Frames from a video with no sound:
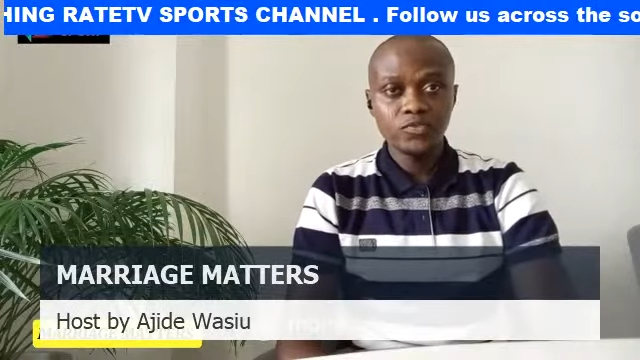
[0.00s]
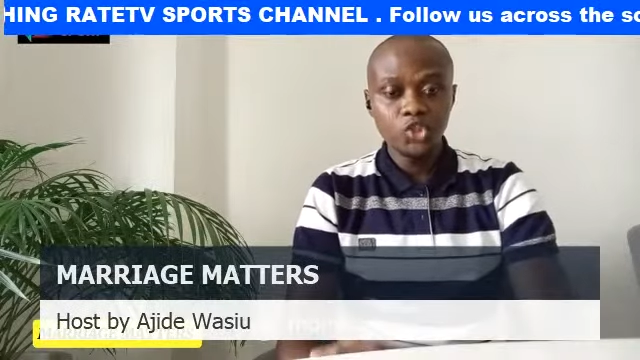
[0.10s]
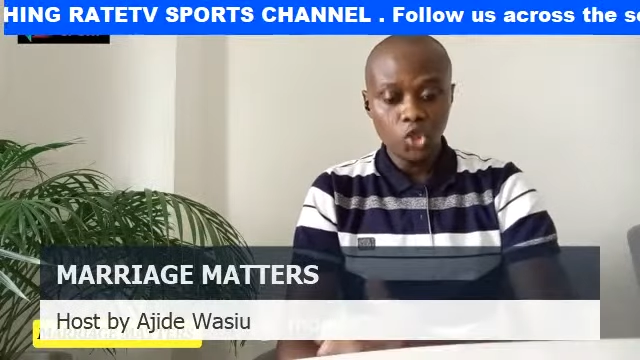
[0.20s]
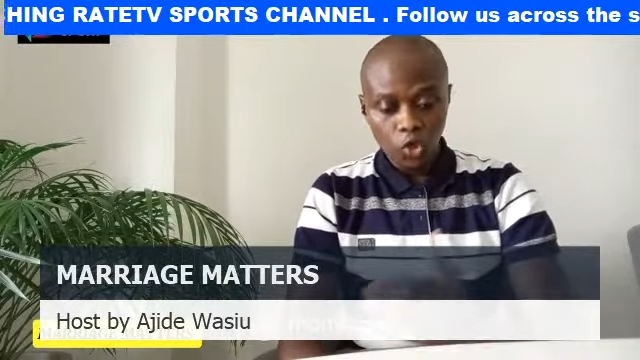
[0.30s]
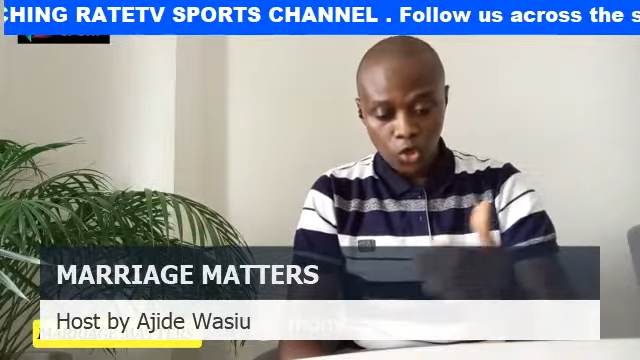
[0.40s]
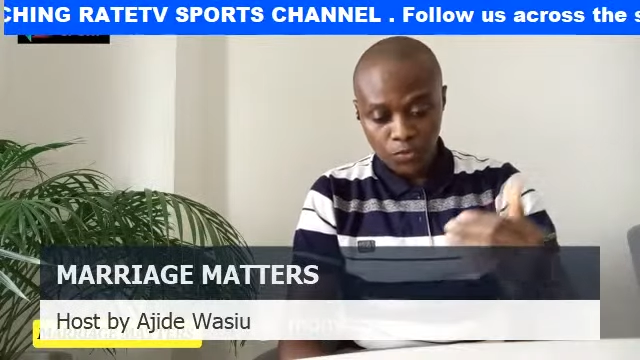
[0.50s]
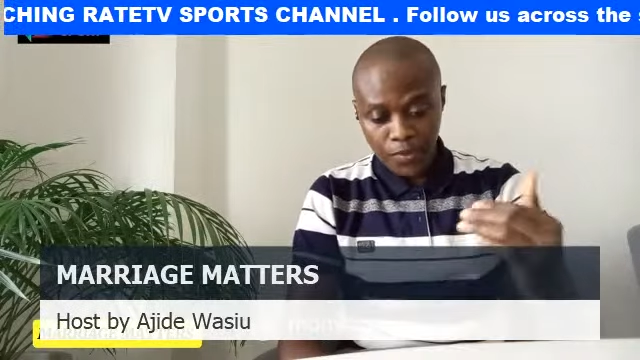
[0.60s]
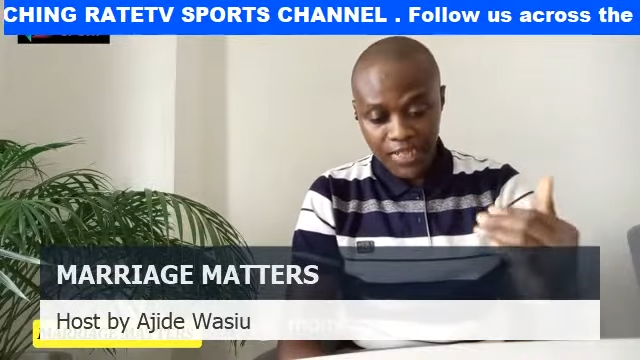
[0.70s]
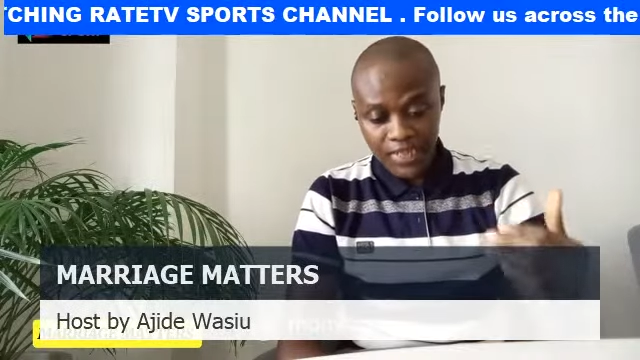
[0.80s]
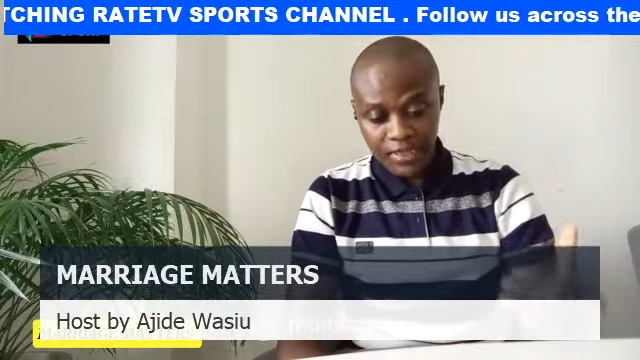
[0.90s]
Your
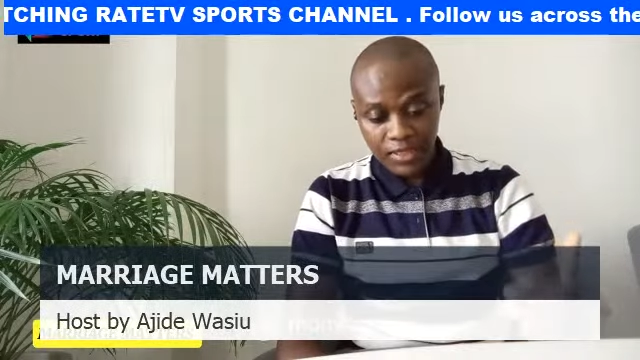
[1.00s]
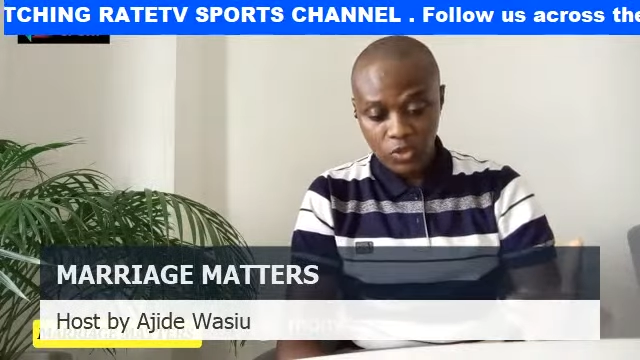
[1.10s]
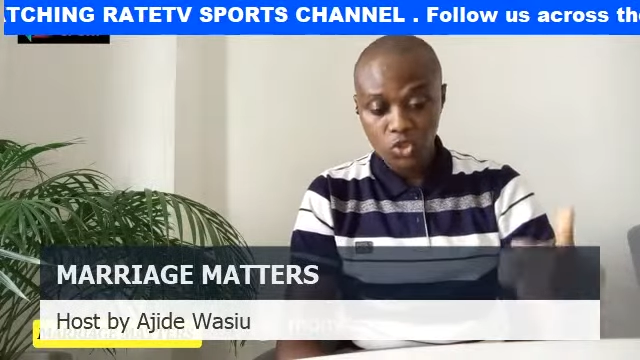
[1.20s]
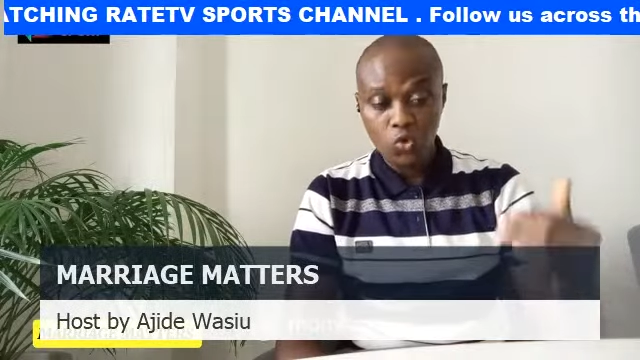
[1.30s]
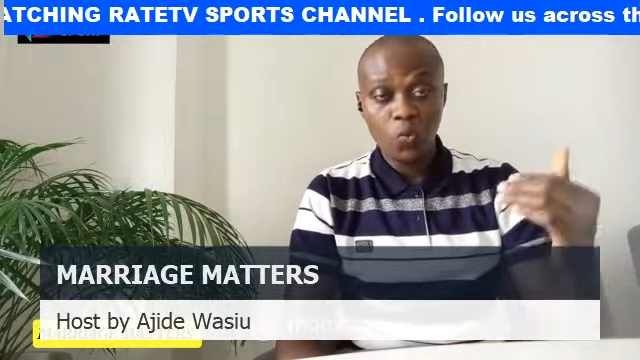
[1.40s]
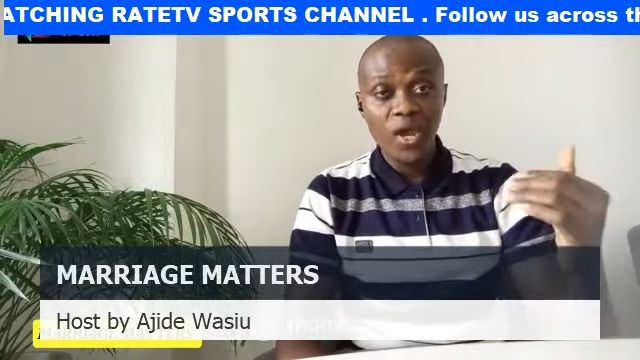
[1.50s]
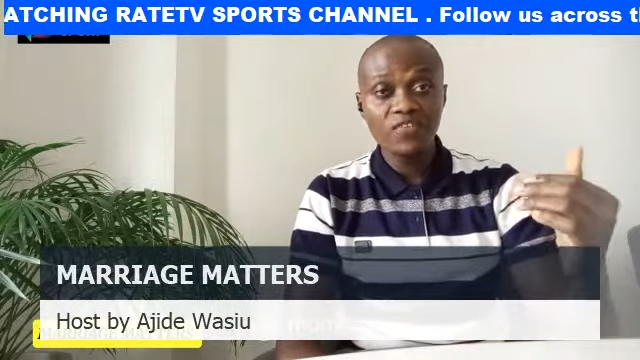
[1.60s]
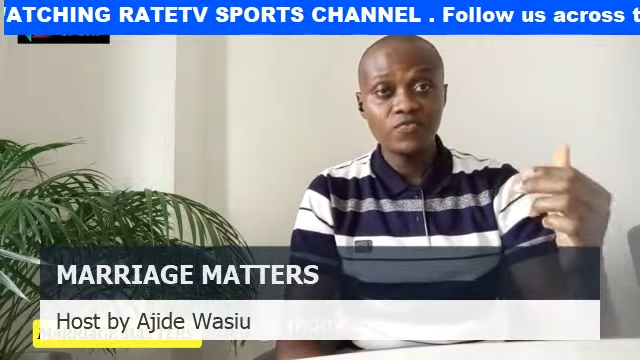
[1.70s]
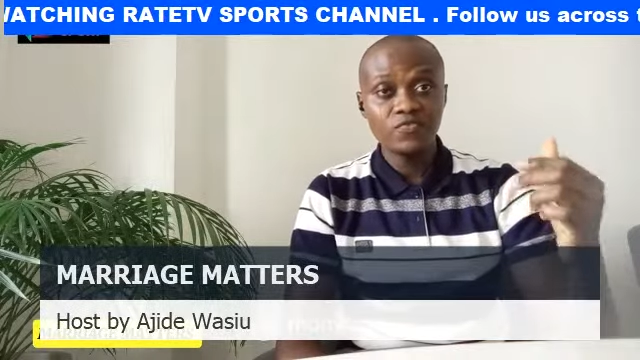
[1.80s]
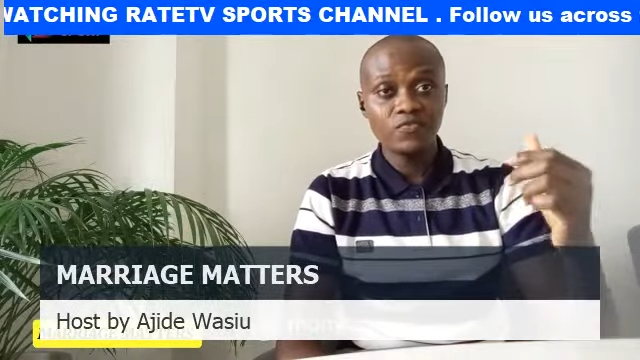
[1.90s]
husband or your wife